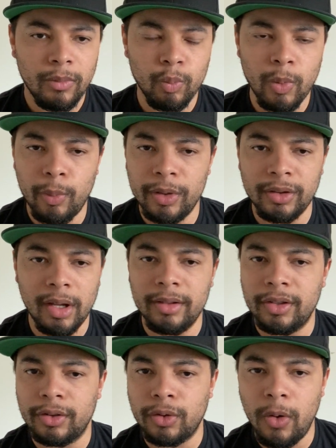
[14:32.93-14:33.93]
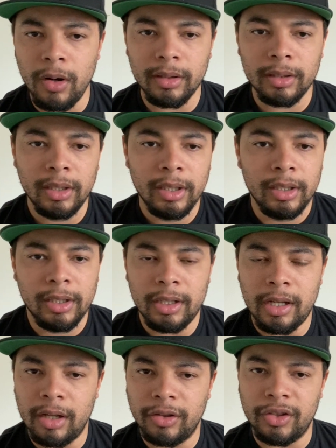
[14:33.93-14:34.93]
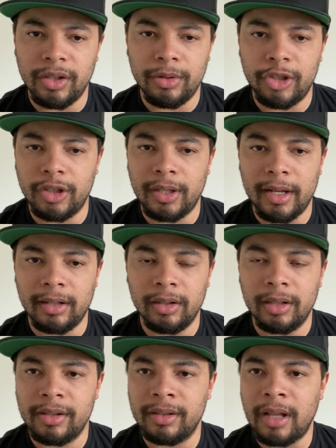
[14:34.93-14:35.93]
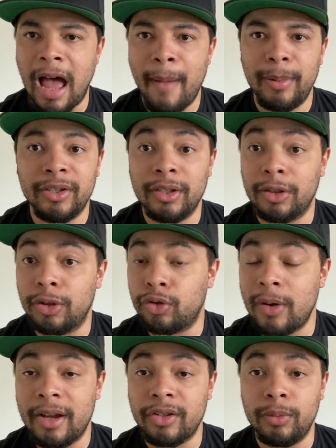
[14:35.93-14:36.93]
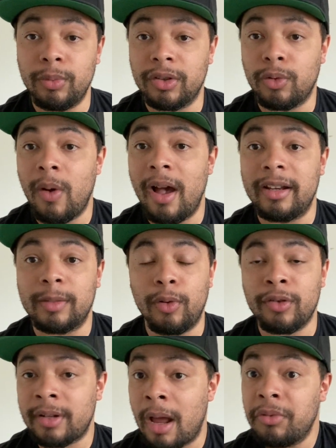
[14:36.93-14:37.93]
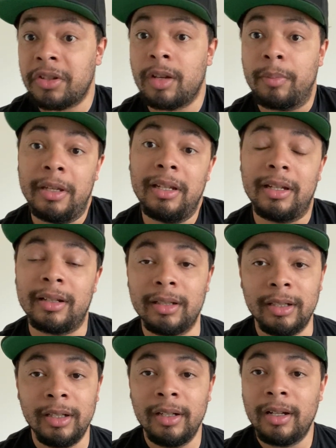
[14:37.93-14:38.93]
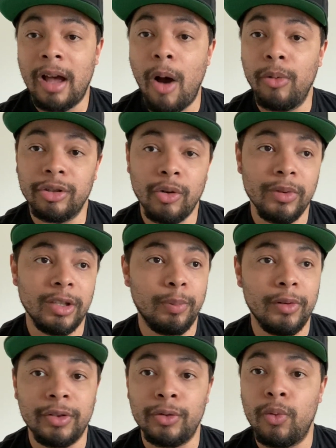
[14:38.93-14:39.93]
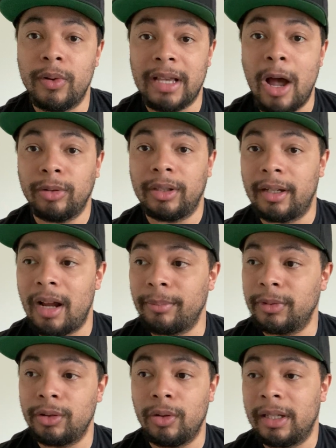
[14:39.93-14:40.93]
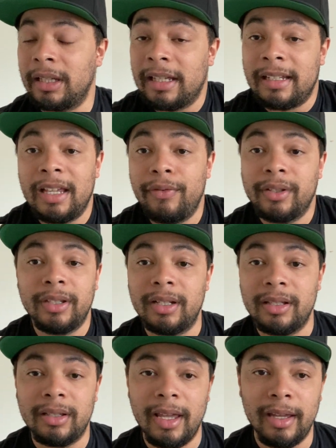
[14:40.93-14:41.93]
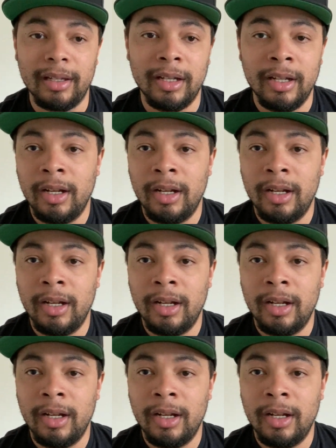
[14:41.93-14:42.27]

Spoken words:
when we started to talk, it's just like, look, listen, opposites attract. She was the quietest person. I was the comedian. I was always the person who was out there. And even to this day,